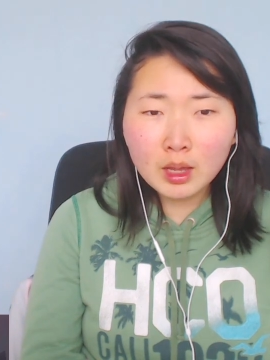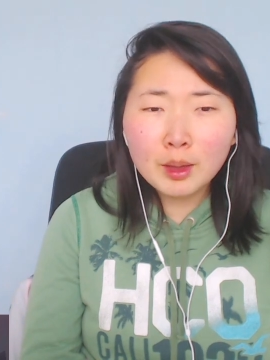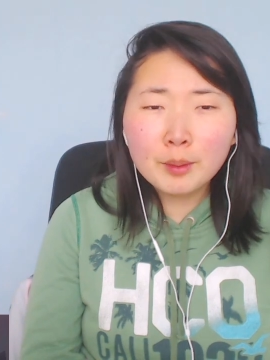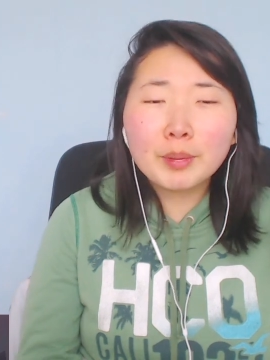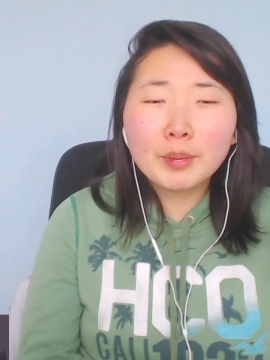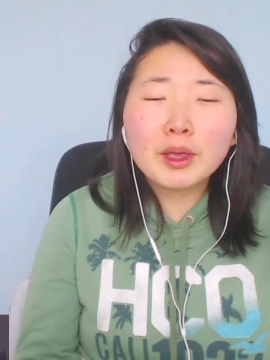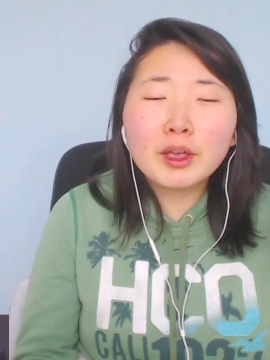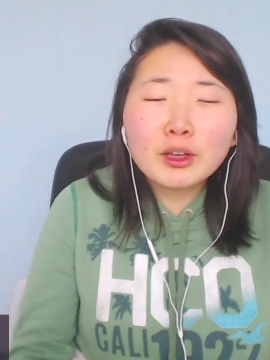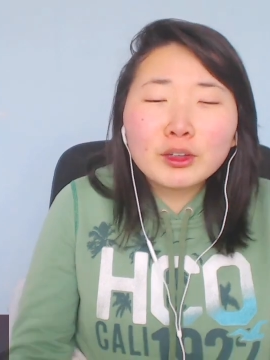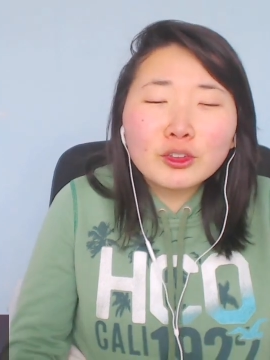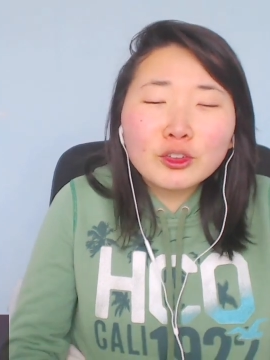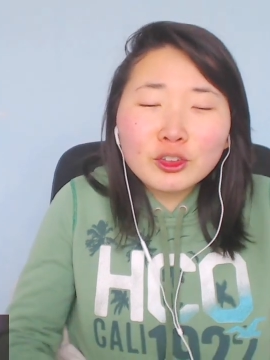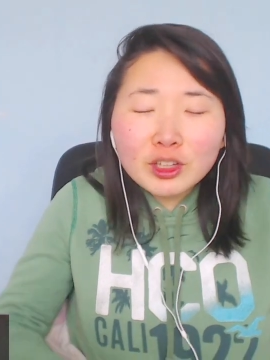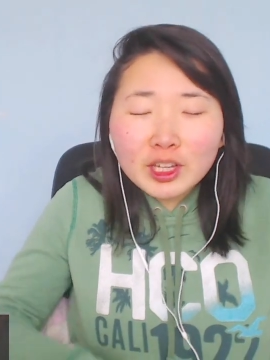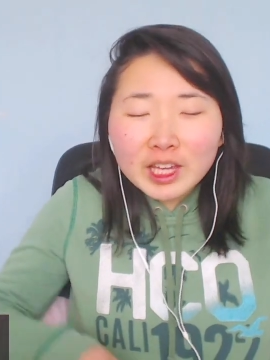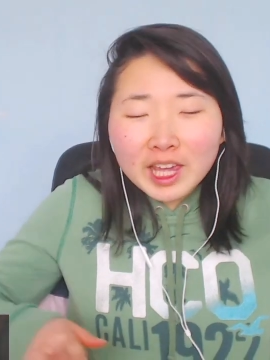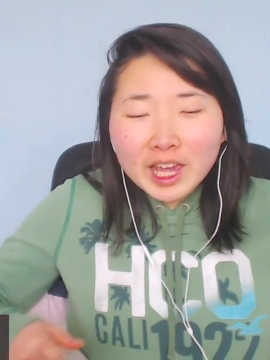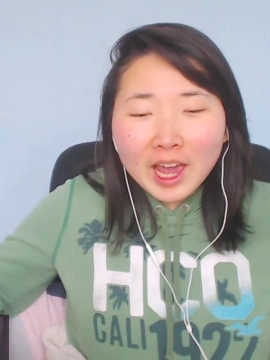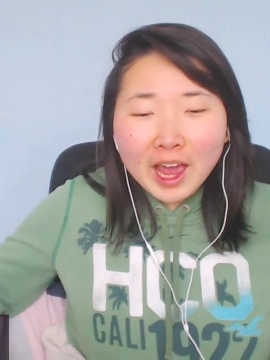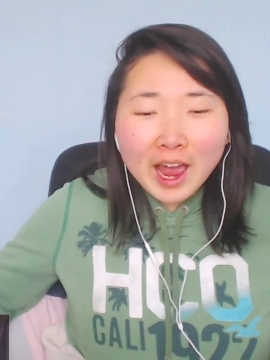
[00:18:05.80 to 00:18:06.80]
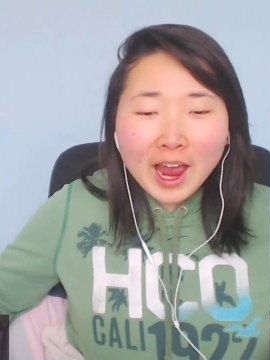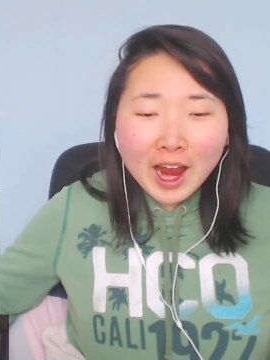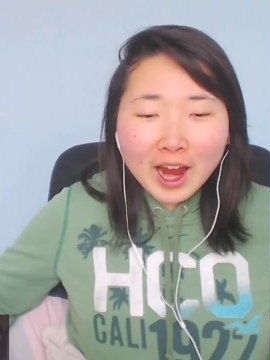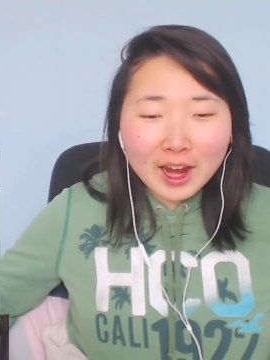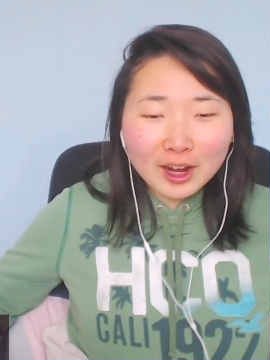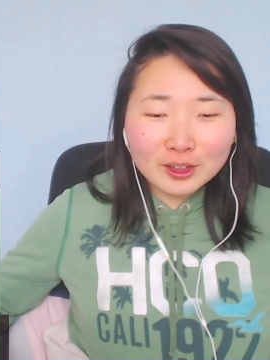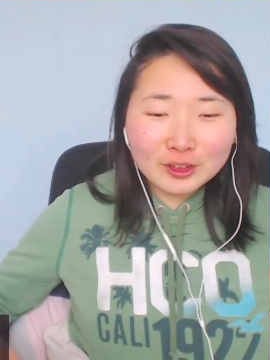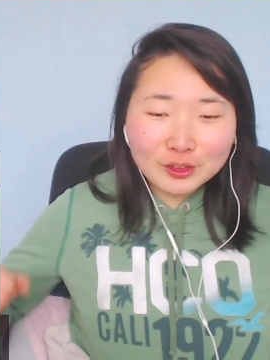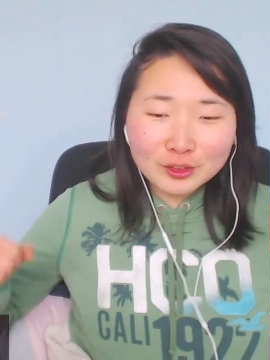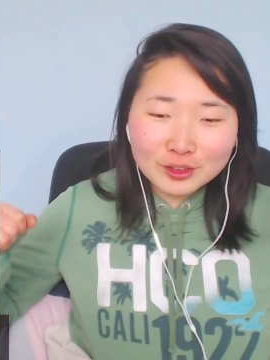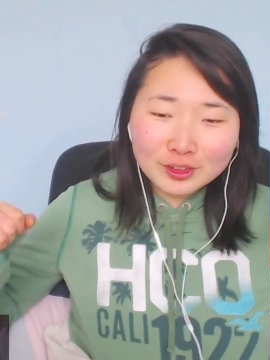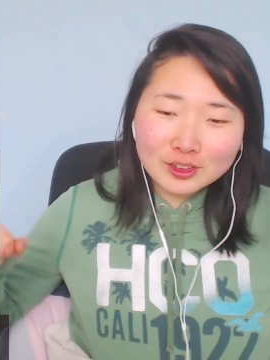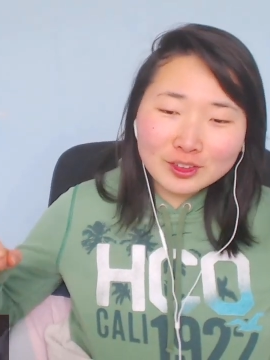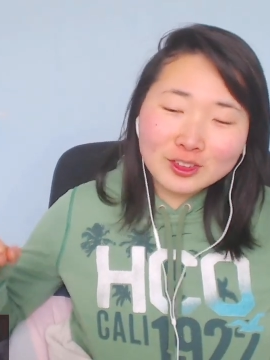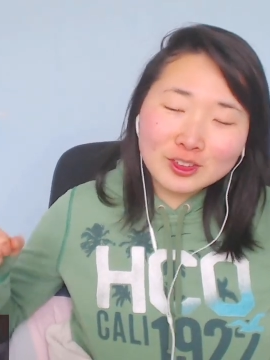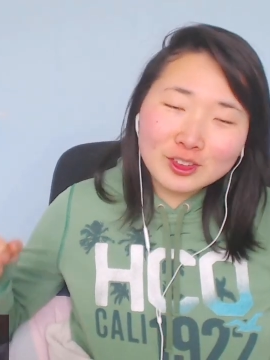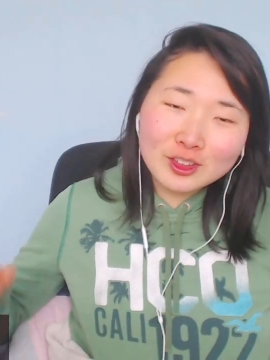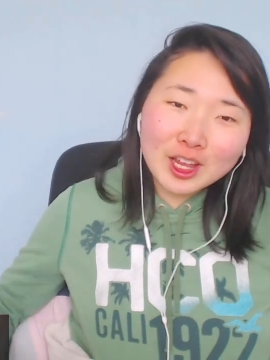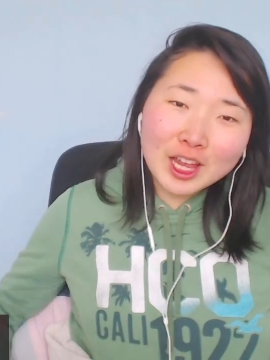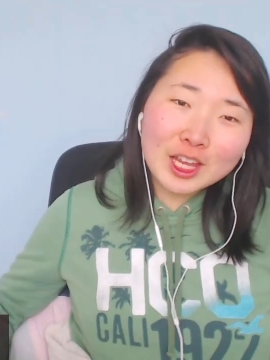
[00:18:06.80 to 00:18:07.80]
Because she cares. She
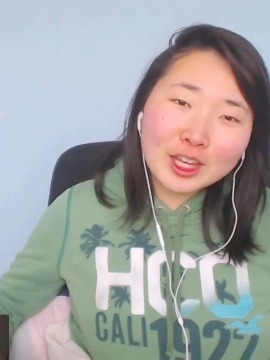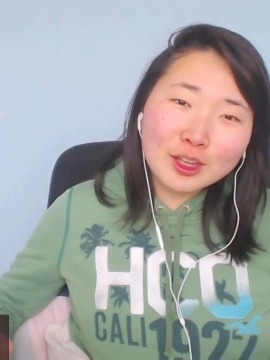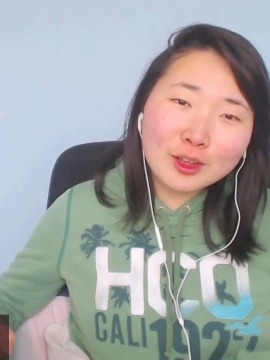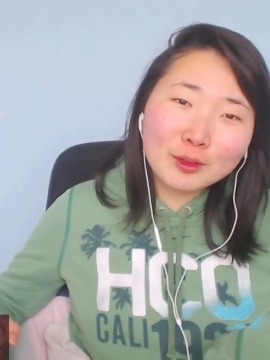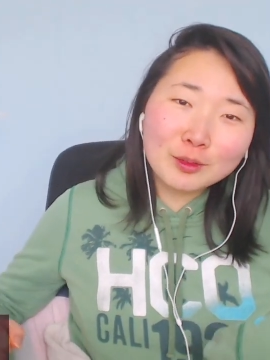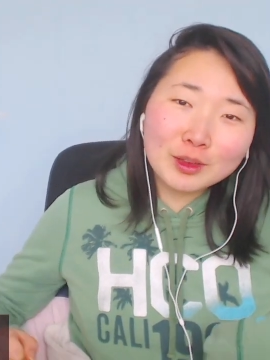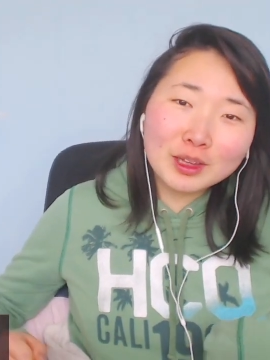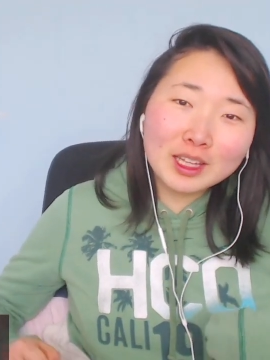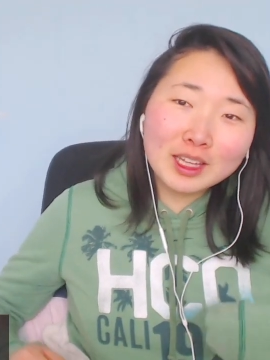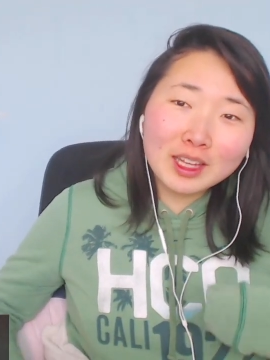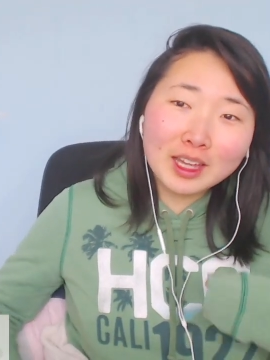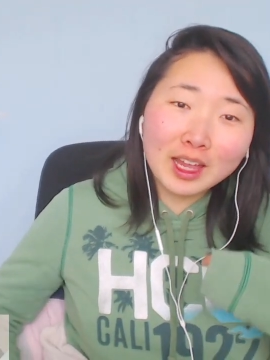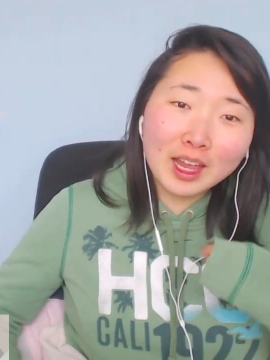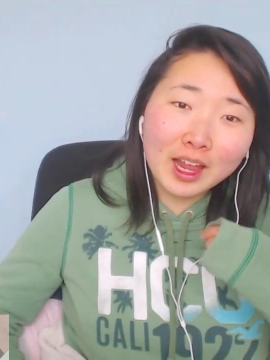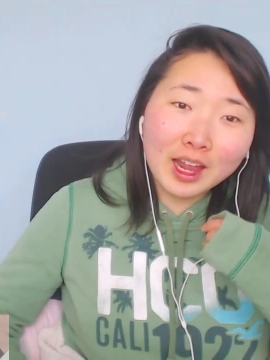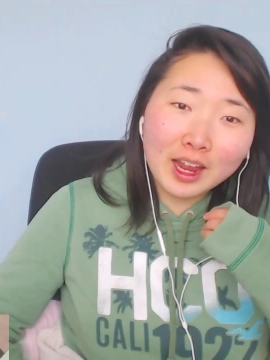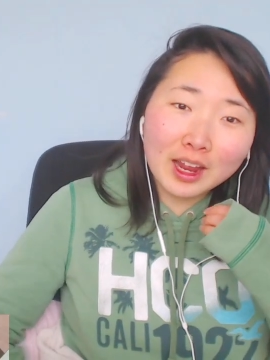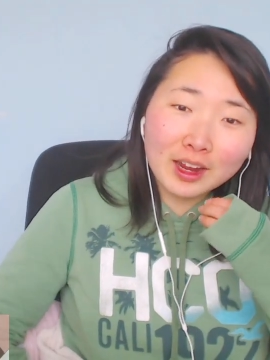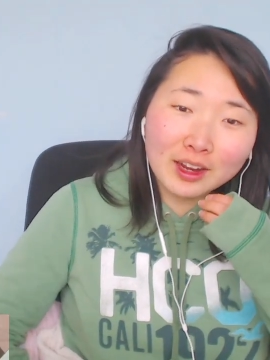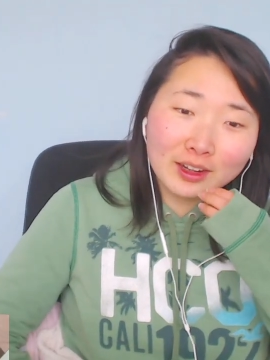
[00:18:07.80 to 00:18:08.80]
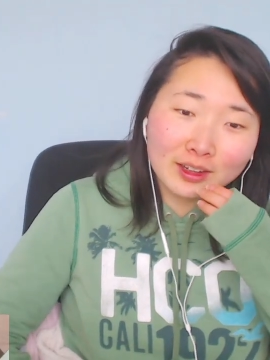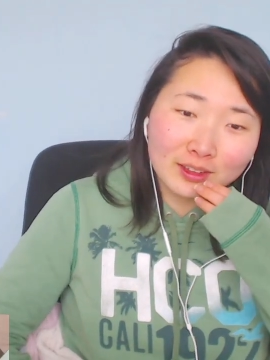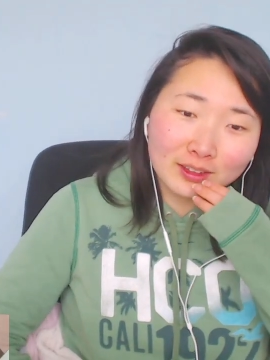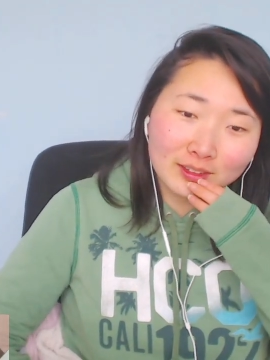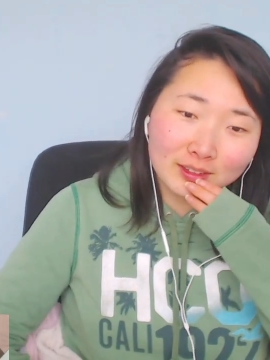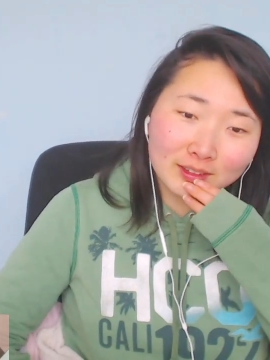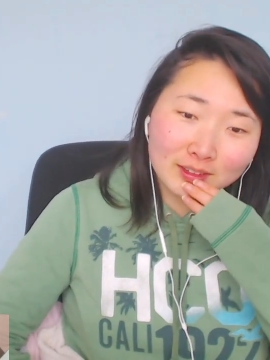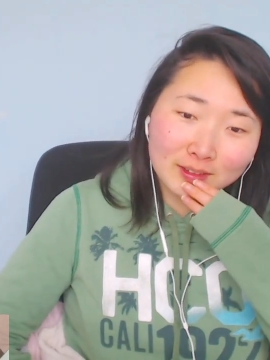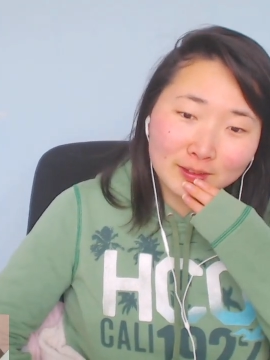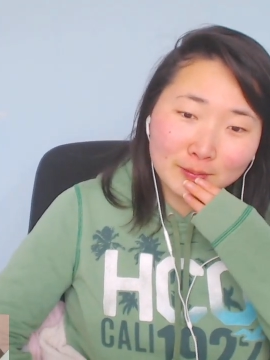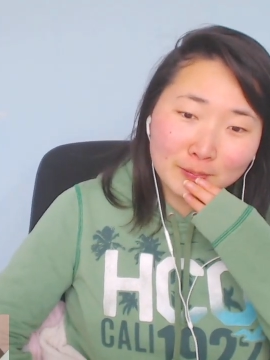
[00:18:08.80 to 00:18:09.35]
genuinely cares.